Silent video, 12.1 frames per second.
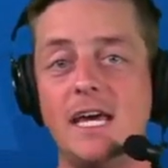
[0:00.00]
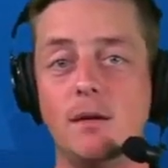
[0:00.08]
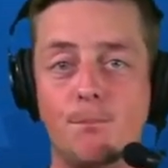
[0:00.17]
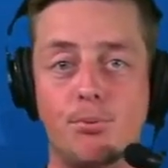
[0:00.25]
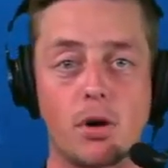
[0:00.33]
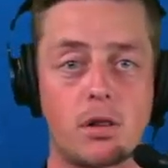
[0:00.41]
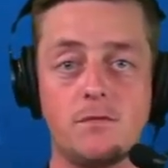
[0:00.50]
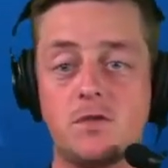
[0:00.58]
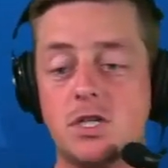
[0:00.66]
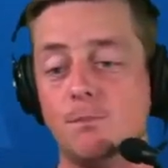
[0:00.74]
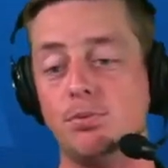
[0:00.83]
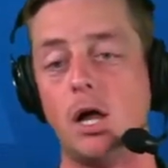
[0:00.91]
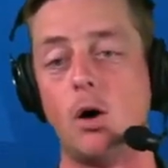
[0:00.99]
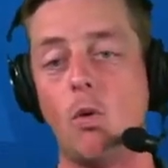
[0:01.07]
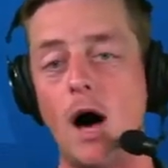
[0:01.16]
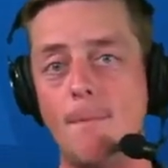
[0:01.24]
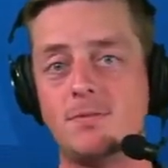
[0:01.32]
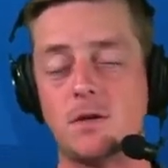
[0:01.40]
in Brooklyn to blow
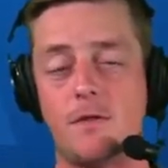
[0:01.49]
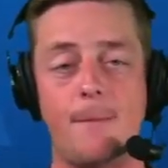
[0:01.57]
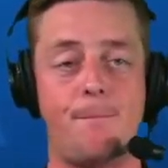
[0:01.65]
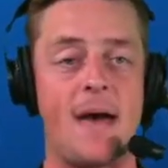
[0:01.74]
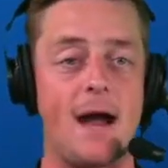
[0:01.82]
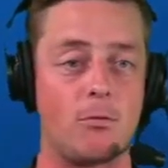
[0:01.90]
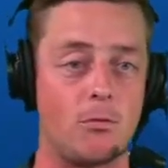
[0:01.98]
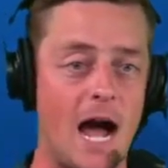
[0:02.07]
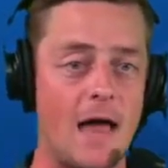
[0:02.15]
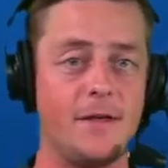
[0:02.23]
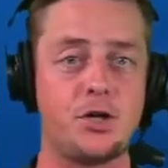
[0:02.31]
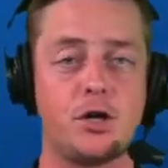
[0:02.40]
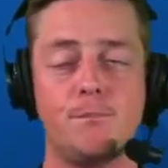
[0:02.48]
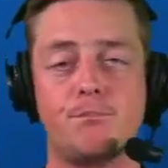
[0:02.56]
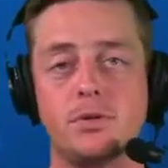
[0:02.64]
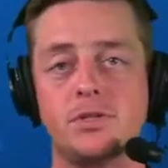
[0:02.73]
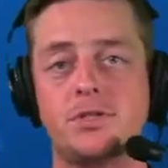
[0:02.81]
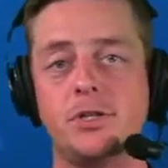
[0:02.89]
up so that Pat Riley could
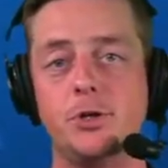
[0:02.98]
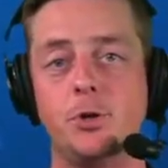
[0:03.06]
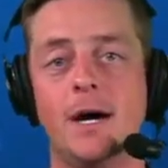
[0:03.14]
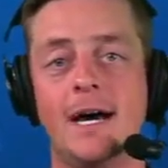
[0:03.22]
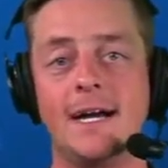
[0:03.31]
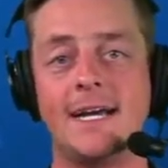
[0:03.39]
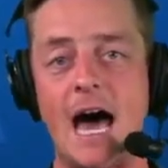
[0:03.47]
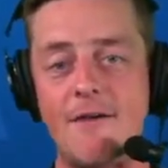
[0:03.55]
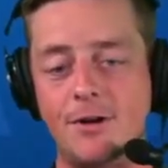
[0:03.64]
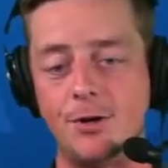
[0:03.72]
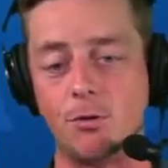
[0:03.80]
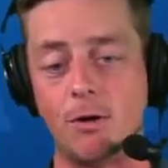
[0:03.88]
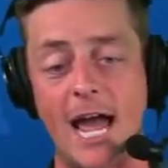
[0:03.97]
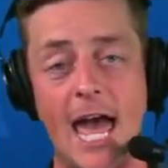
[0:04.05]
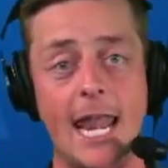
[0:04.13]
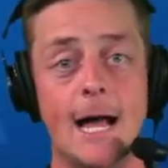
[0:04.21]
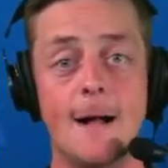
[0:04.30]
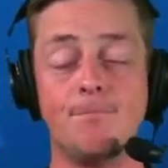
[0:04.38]
pursue Kevin Durant.